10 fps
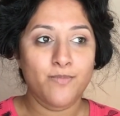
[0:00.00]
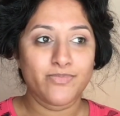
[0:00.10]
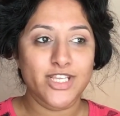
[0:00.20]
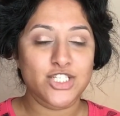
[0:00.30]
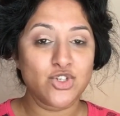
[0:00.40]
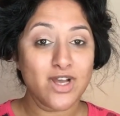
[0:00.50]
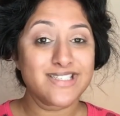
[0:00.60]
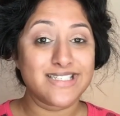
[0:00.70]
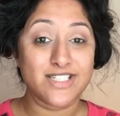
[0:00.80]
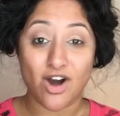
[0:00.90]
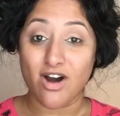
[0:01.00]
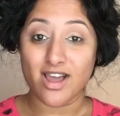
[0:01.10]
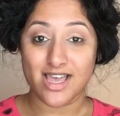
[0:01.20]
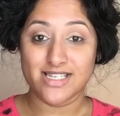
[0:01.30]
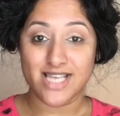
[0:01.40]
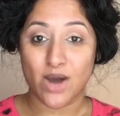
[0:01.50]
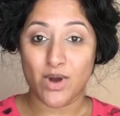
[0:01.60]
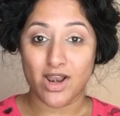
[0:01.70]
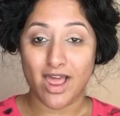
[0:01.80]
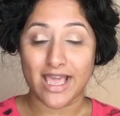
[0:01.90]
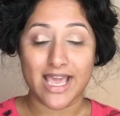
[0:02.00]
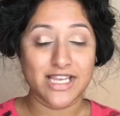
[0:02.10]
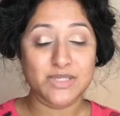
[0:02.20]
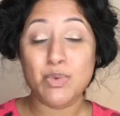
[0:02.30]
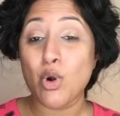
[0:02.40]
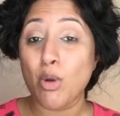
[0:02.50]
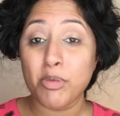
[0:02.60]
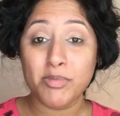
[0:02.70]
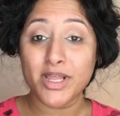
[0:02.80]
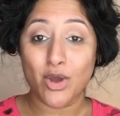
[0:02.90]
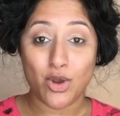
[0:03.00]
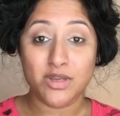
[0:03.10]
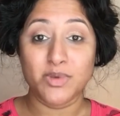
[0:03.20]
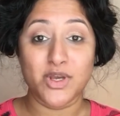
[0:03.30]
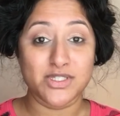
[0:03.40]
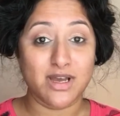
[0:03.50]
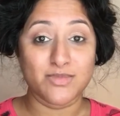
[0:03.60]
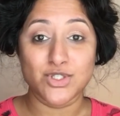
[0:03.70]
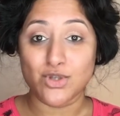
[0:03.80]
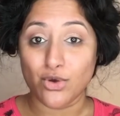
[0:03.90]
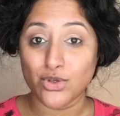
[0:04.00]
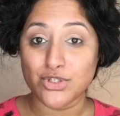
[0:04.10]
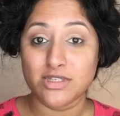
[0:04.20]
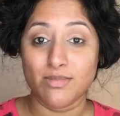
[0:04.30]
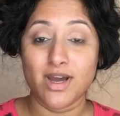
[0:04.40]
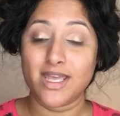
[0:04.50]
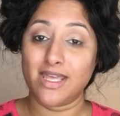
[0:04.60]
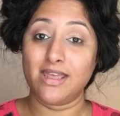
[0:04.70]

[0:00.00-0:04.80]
it's not as dark as how I like it, and it's probably only because I'm so used to my